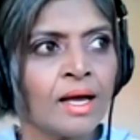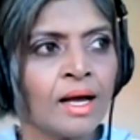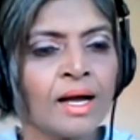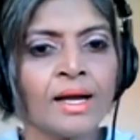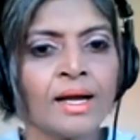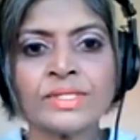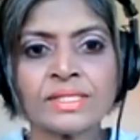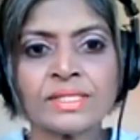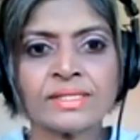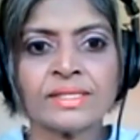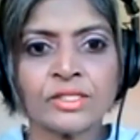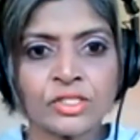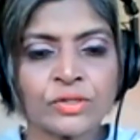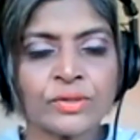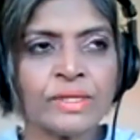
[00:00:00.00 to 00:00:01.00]
I was
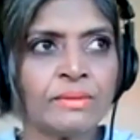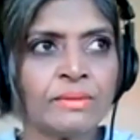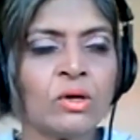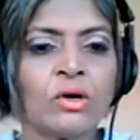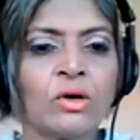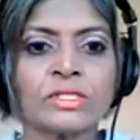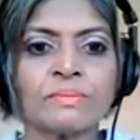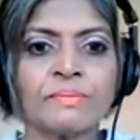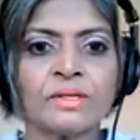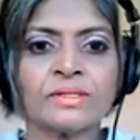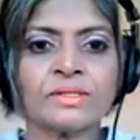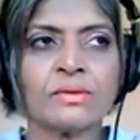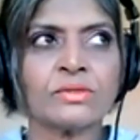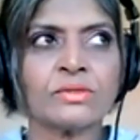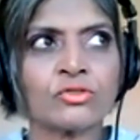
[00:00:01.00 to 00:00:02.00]
listening to him a lot
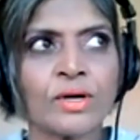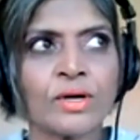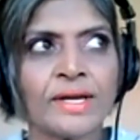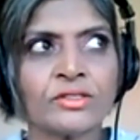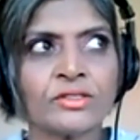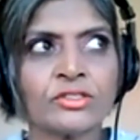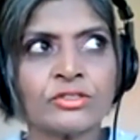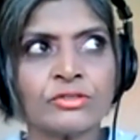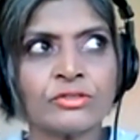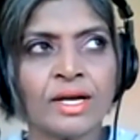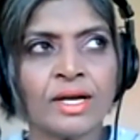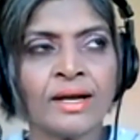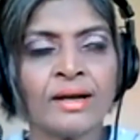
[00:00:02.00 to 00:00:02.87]
because I was trying to,